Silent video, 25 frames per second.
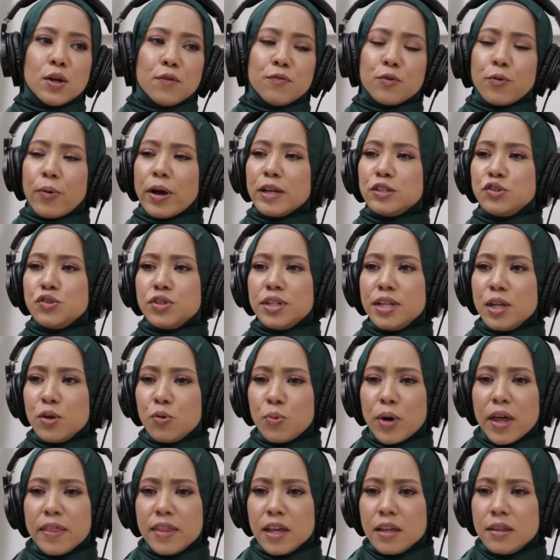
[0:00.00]
of questioning
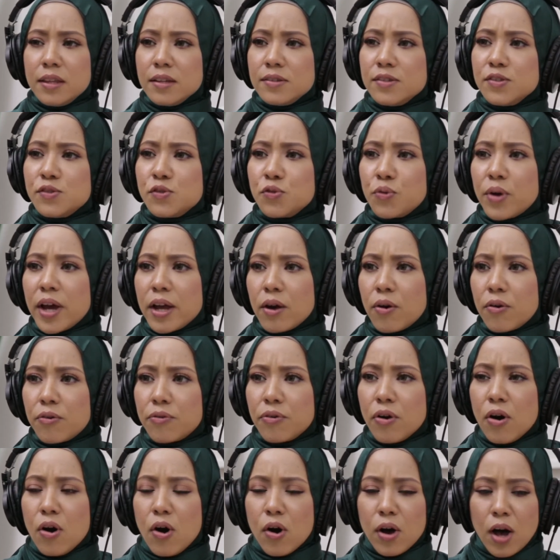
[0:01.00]
whether this is right or
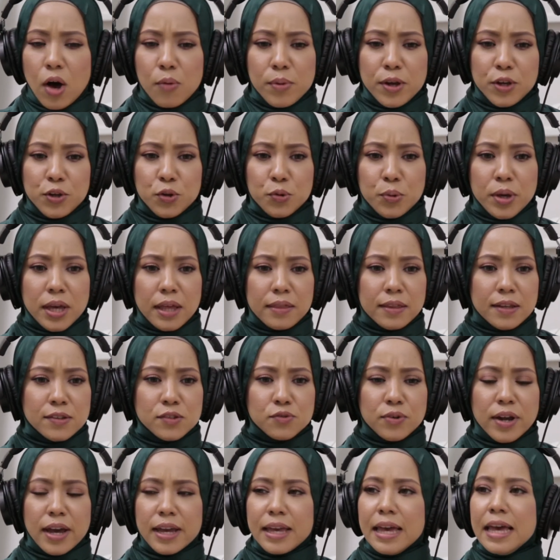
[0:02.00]
wrong, are we doing this
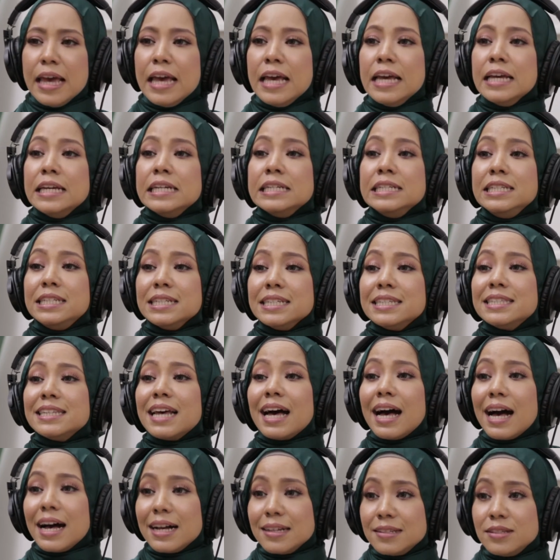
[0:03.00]
right? Just
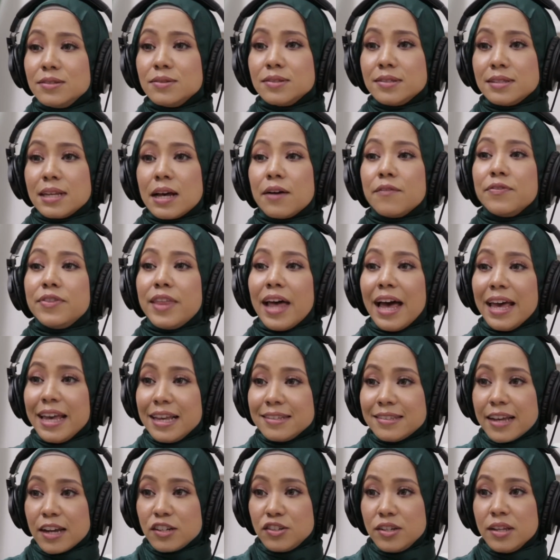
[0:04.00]
ask yourself. That
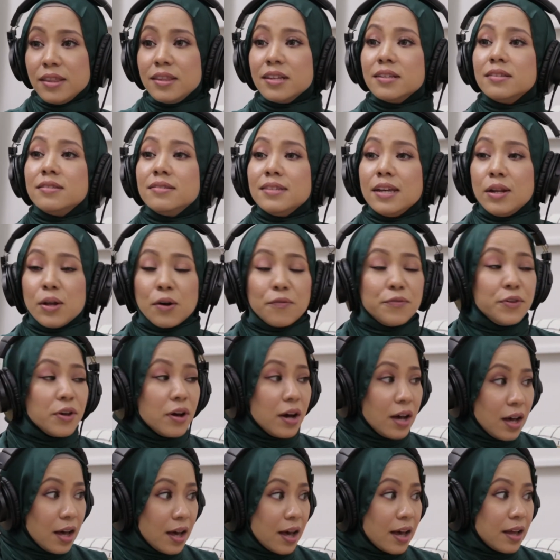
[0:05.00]
is actually the state of your
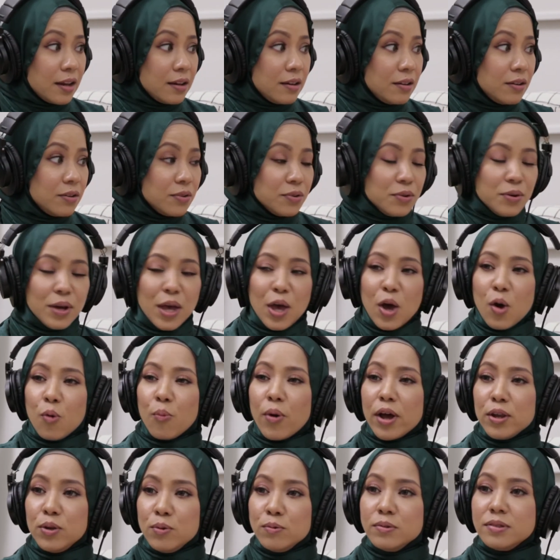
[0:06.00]
heart.
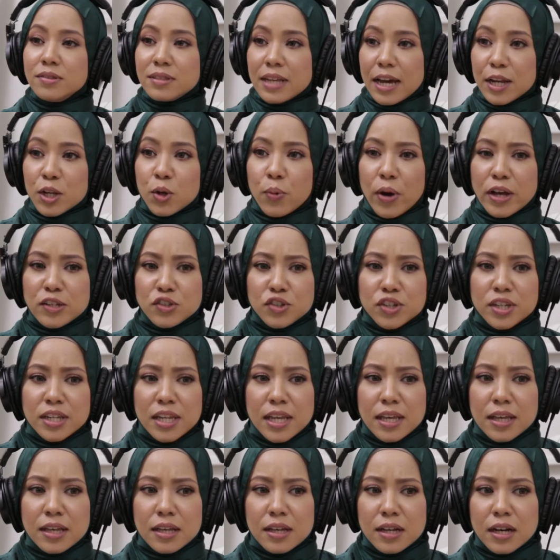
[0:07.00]
When you start
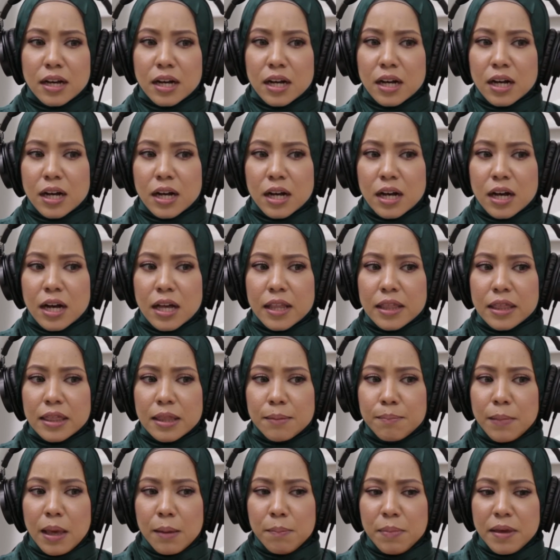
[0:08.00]
questioning,
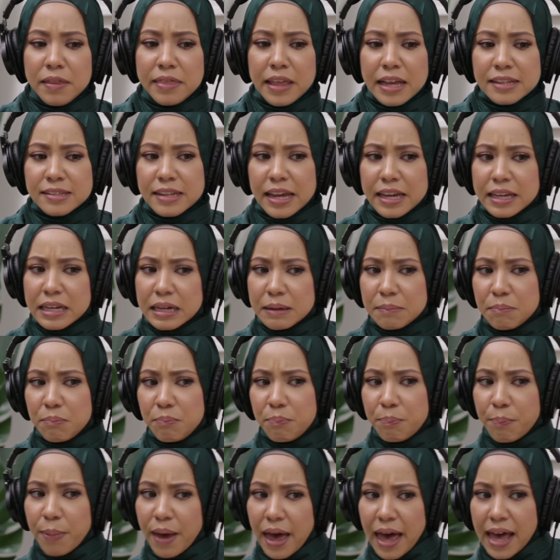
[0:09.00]
maybe there's like a
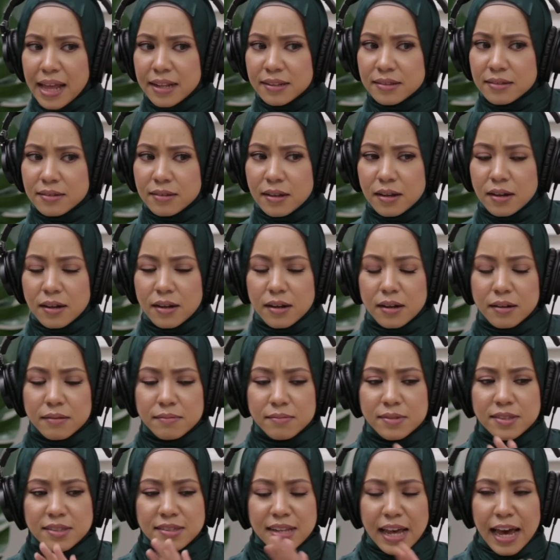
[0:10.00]

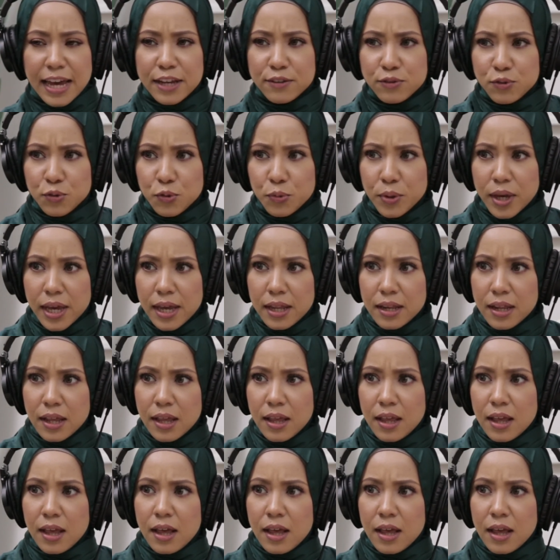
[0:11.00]
bad side to it.